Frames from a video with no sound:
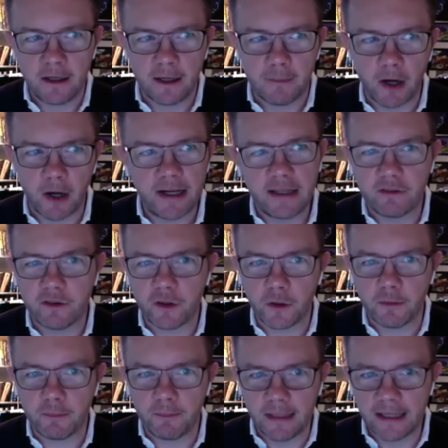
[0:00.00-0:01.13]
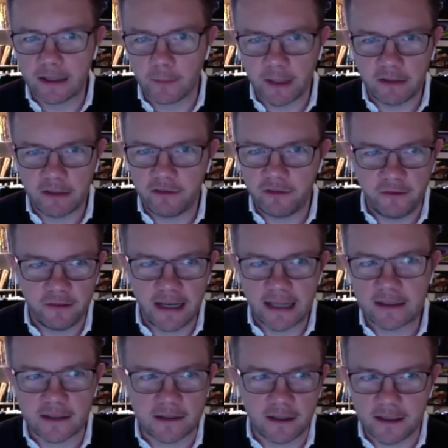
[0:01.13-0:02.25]
I might even do a little bit of
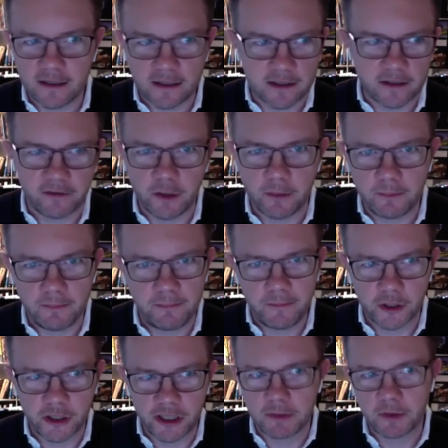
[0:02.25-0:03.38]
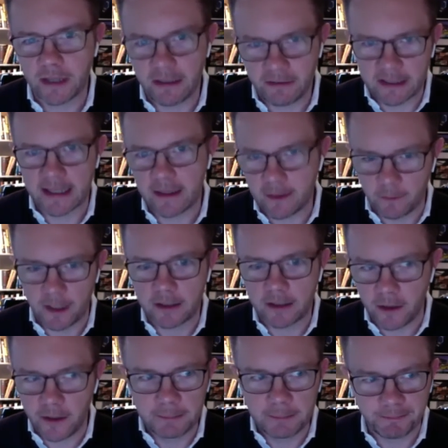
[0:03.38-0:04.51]
exercise, just a few push-ups or whatever to get the blood
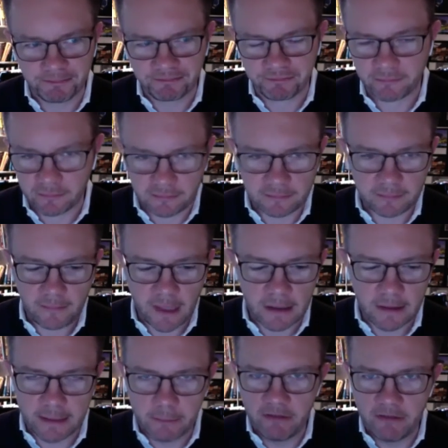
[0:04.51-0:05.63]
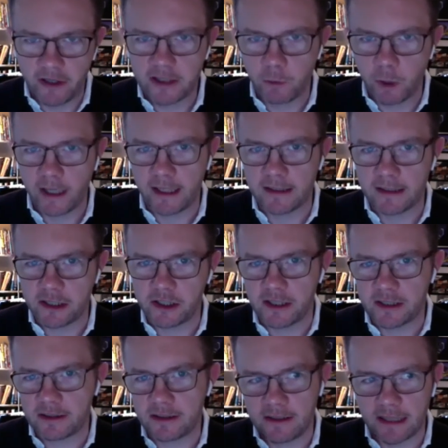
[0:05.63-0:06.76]
going. And then my first working session
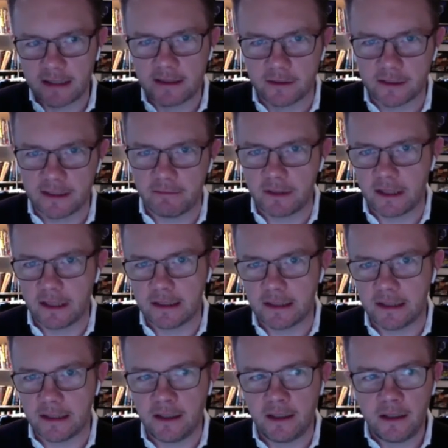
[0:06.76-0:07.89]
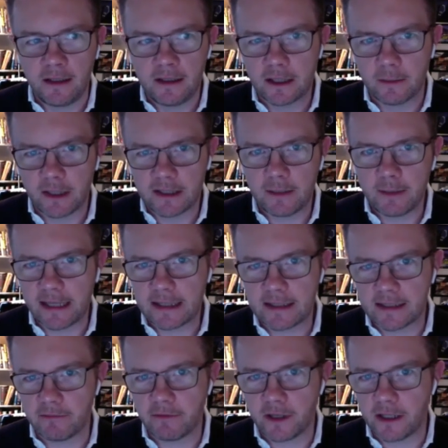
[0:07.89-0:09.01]
is 6 till 7:30. So by the time I get to
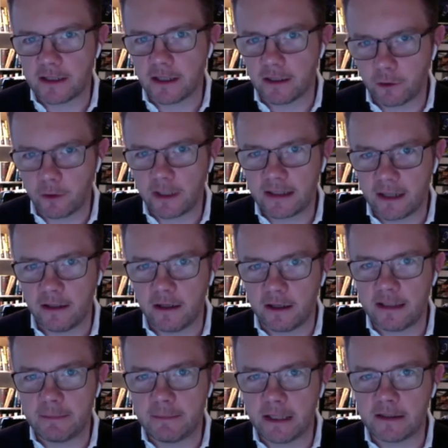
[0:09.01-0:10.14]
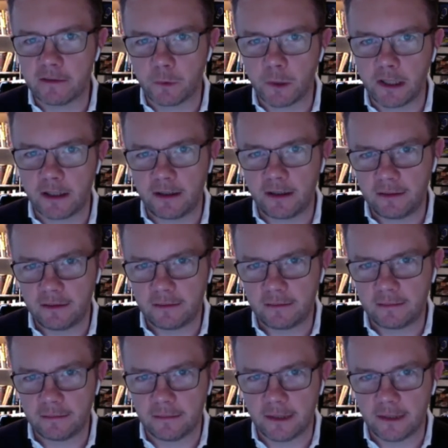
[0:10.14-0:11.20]
7:30, I've already done 90 minutes of work, right?